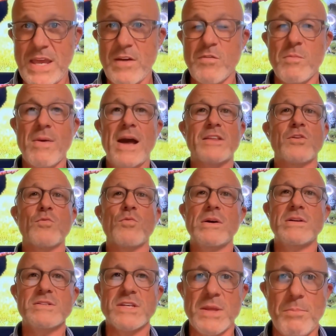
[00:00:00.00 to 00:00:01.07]
them back the runs
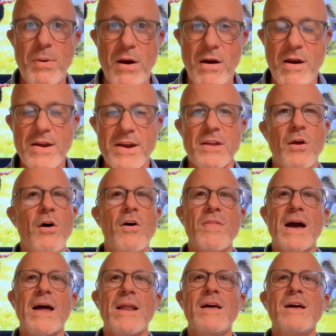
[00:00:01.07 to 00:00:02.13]
in the park and all
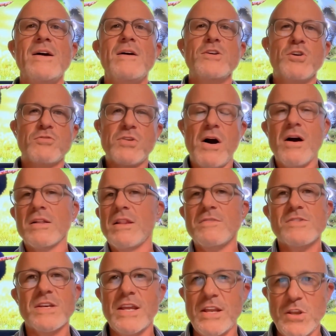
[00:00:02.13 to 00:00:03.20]
that. Your dog loves
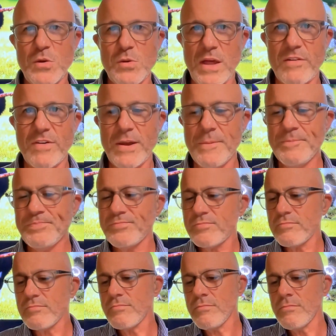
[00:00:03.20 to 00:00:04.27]
it and you love it.
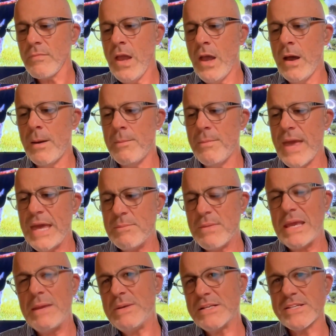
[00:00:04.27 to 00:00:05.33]
And
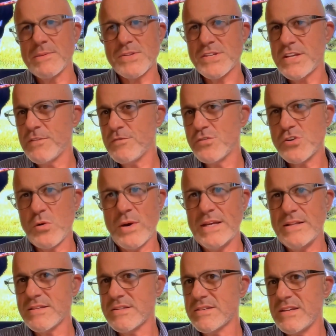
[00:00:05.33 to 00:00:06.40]
maybe some stiff
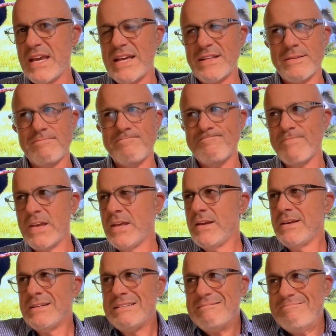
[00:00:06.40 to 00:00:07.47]
joints and
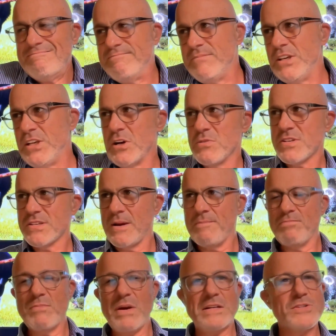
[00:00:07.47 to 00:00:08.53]
some
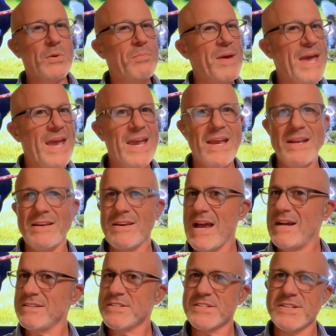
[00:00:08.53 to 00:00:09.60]
muscle pain
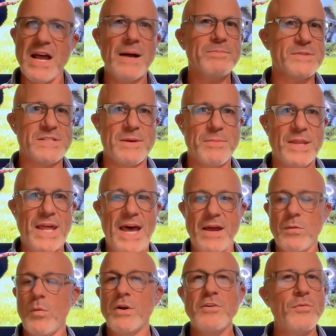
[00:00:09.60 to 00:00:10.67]
has stopped some of that.
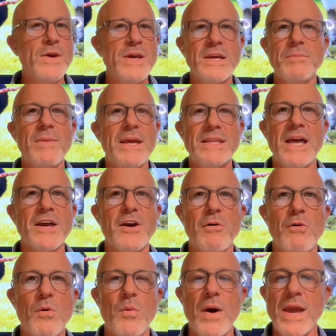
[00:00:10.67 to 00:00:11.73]
What if we could make that go
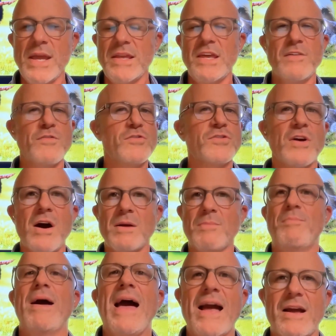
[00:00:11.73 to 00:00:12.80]
away and give your dog
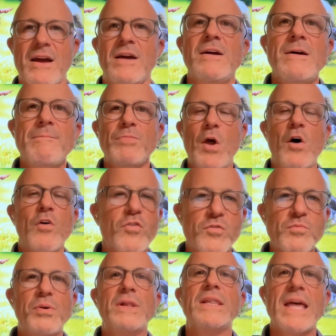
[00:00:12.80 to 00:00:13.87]
back all those
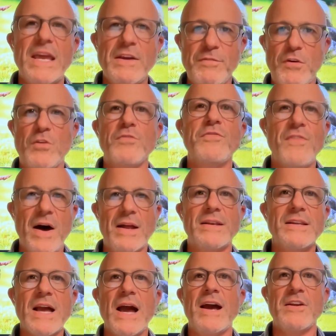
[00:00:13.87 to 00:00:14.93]
playful, fun
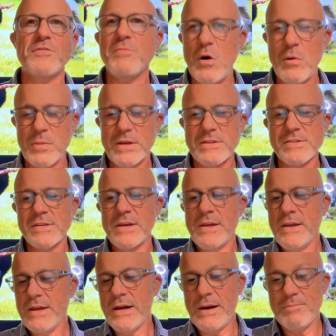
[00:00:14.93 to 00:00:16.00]
kind of moments?
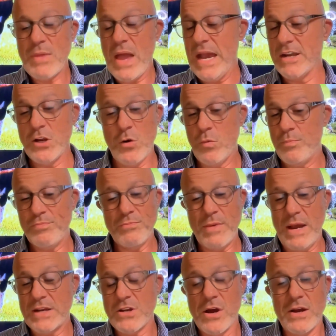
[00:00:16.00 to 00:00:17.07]
I know my
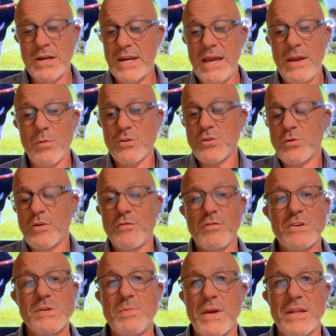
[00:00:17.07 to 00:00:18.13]
dog and I were doing
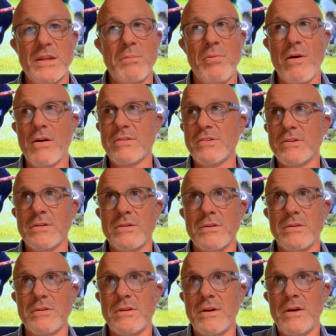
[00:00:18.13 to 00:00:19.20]
frisbee in the park
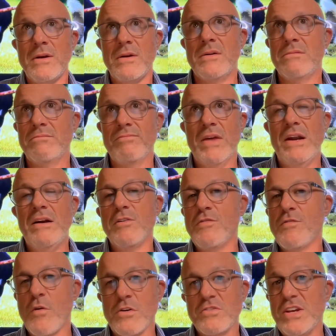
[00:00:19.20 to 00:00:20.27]
till, I don't know,
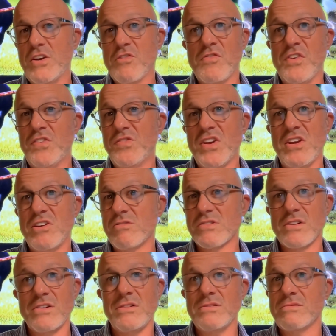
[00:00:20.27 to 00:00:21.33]
14 or 15 years
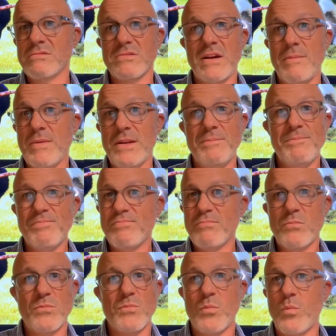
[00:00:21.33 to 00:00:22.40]
old. I mean,
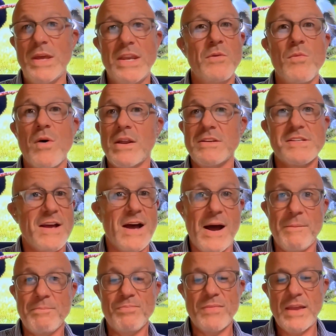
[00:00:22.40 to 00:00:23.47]
we didn't want to stop.
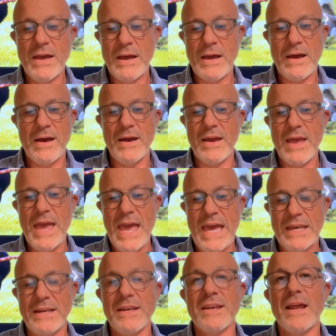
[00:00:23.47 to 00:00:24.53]

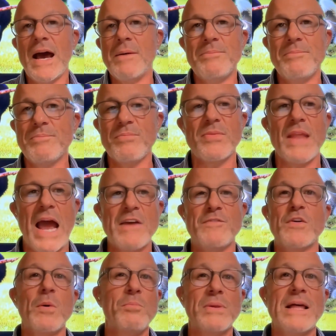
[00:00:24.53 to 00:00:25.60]
And I
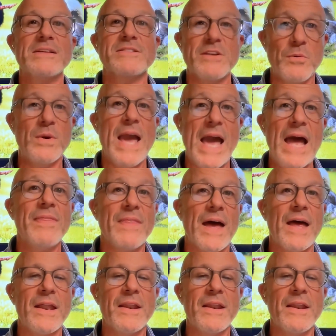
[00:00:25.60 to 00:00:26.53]
feel blessed that we had that.